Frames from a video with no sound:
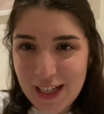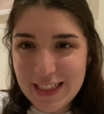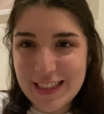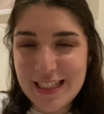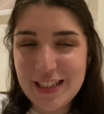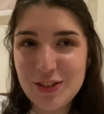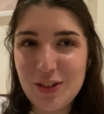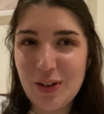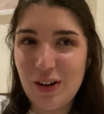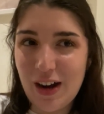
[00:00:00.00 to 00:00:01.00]
I didn't
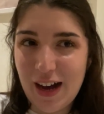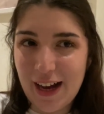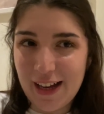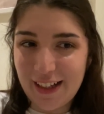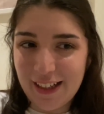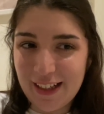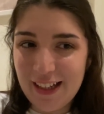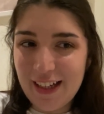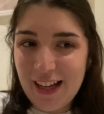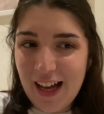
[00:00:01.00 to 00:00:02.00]
cry,
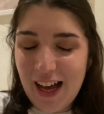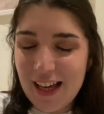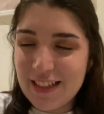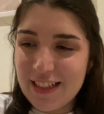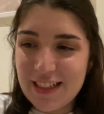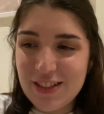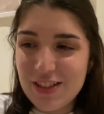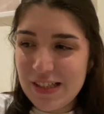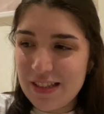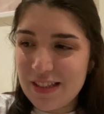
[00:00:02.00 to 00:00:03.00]
I didn't
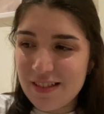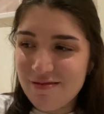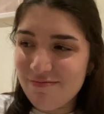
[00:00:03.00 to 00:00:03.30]
just,